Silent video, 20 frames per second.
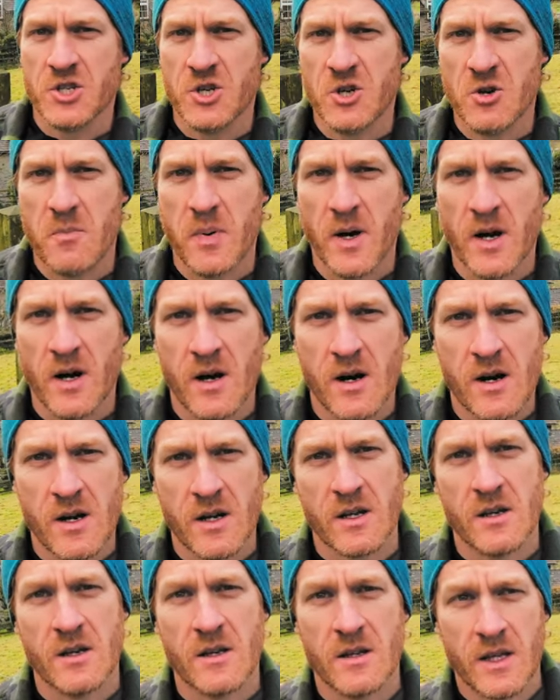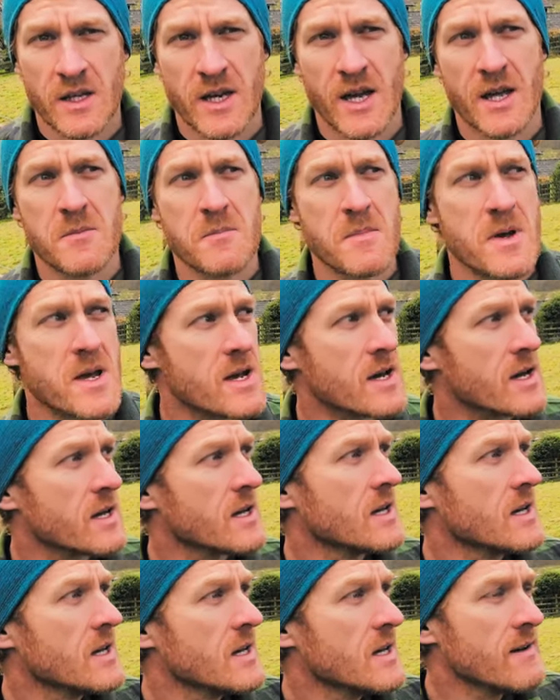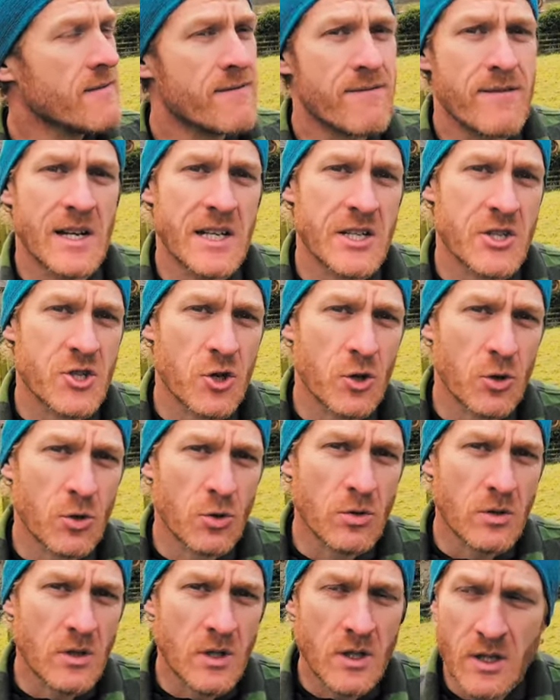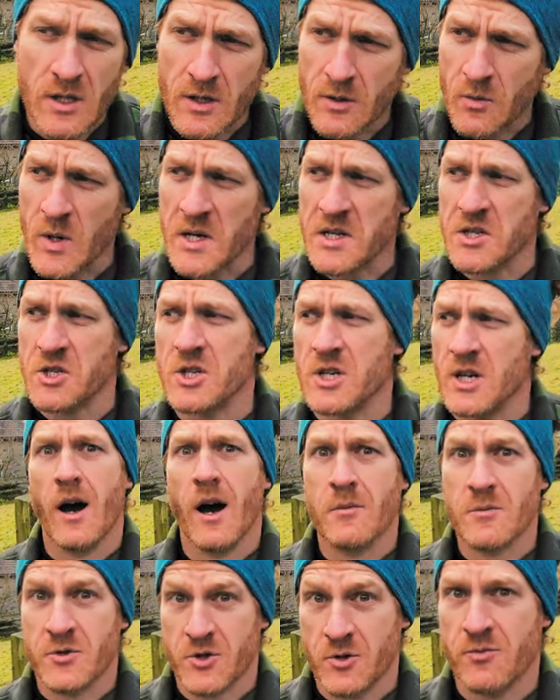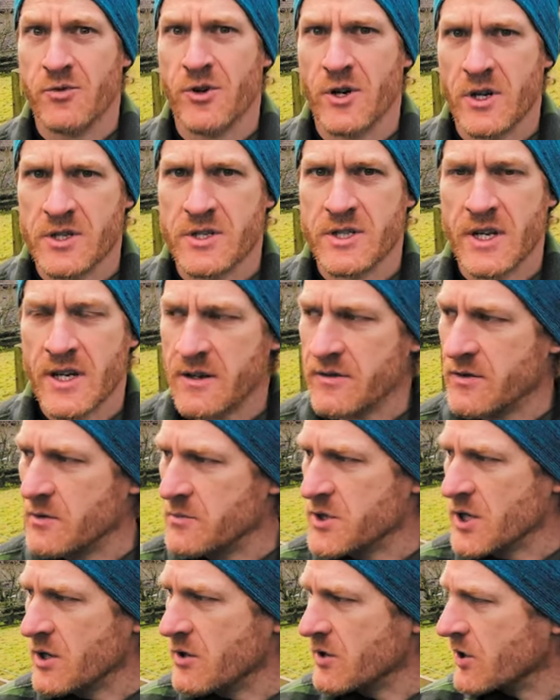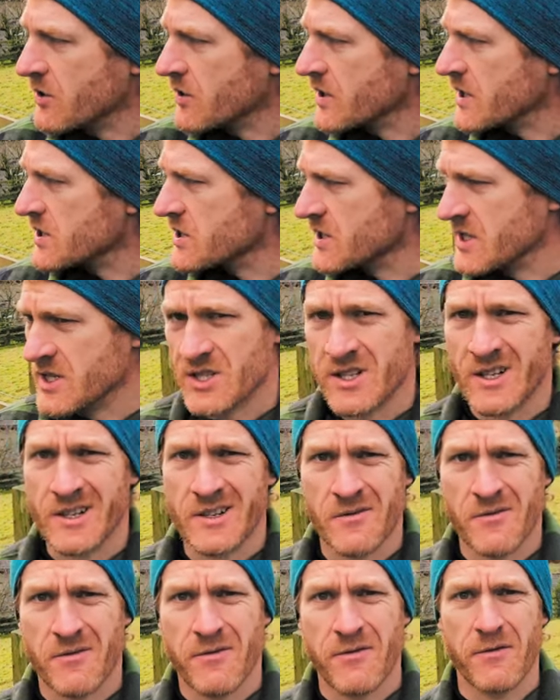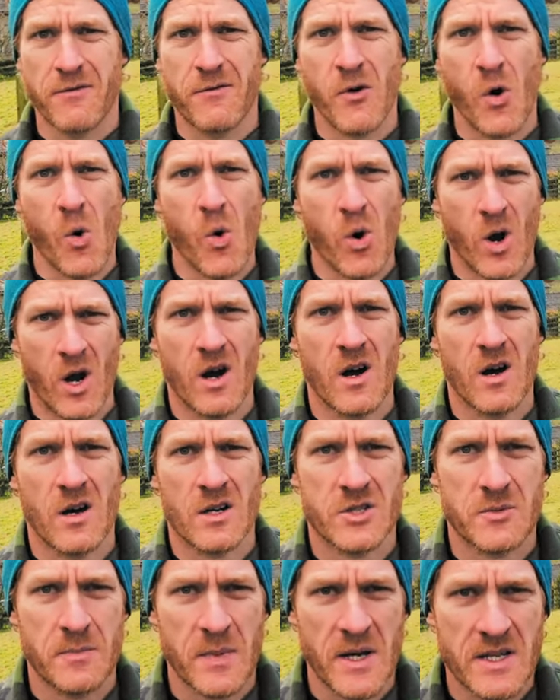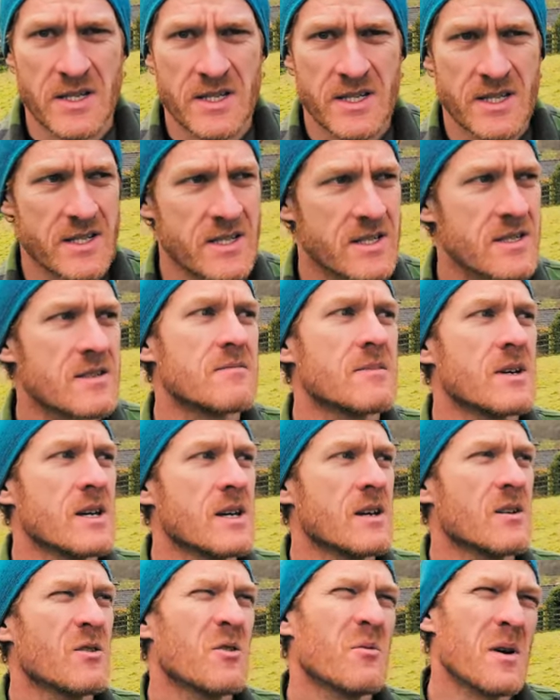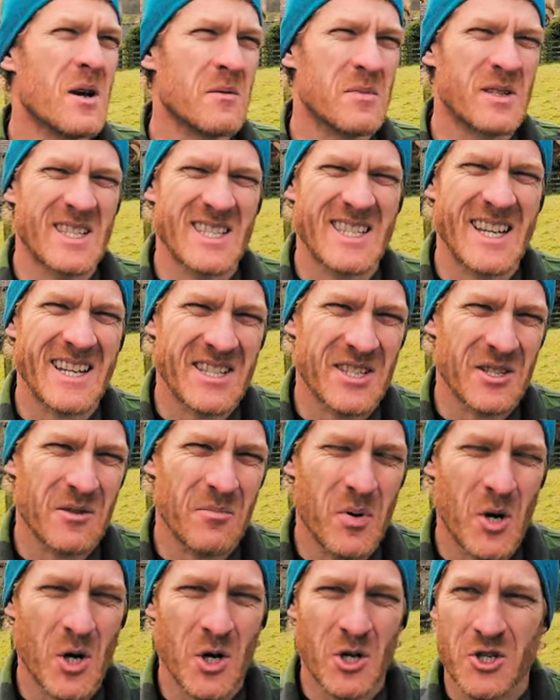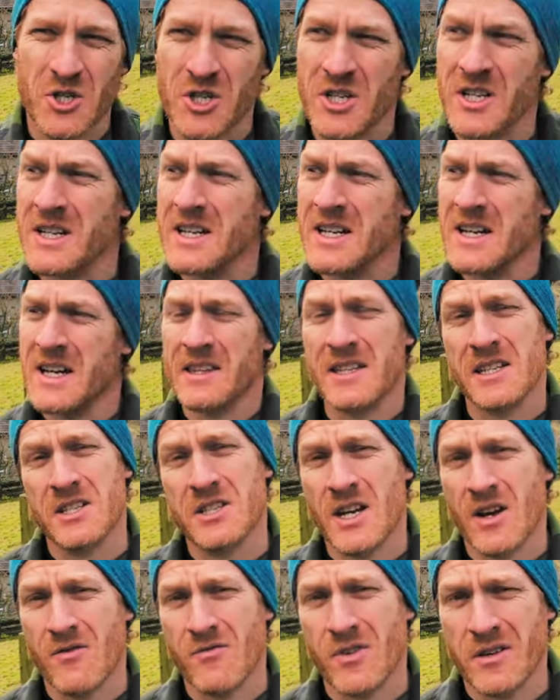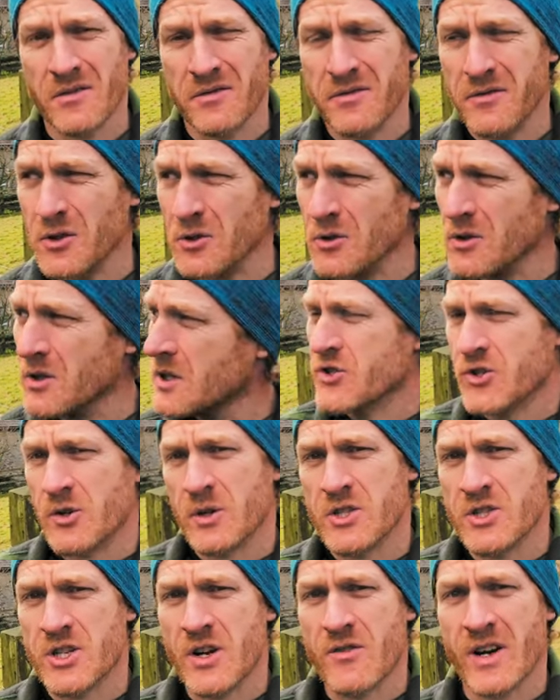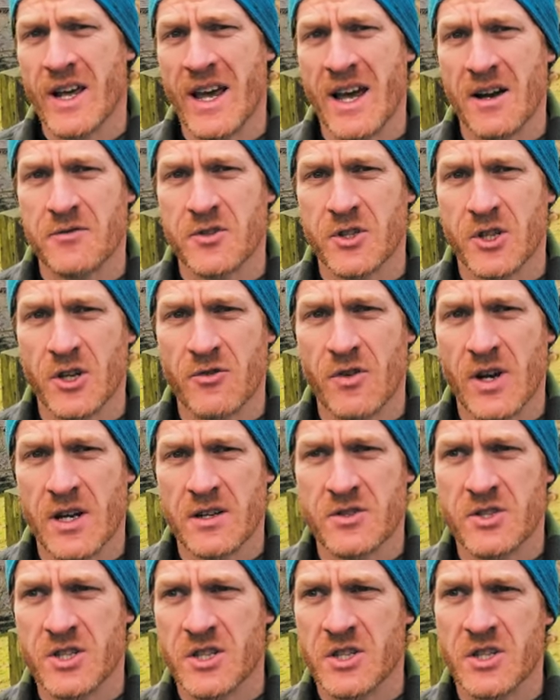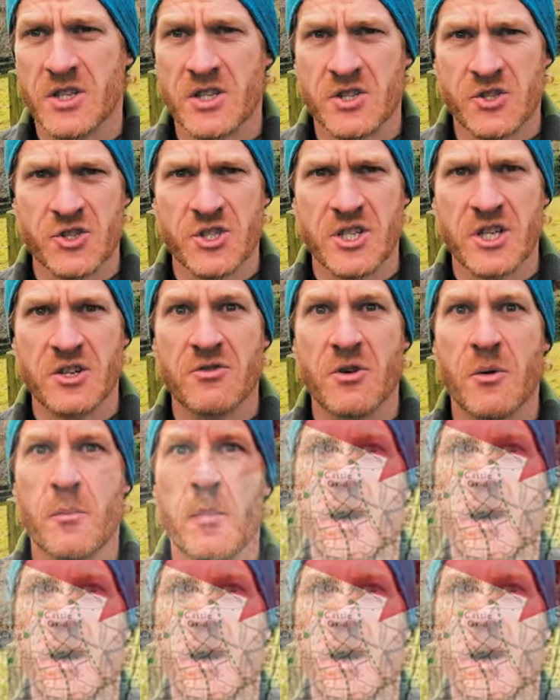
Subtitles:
to park at the Kentmere Village Hall, which I'm surprised at if I'm totally honest. There's like four car spaces, or maybe six at a push, and they're generally full. So I generally have to go around to the secret